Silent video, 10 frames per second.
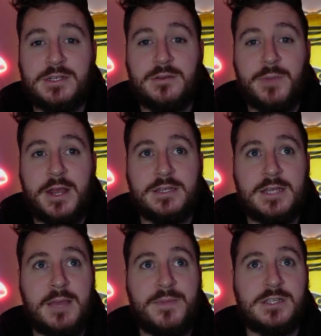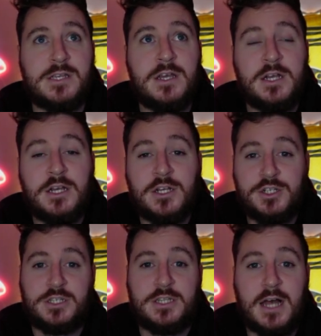to beat a team that's
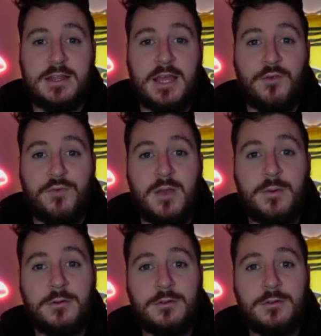just started their rebuild,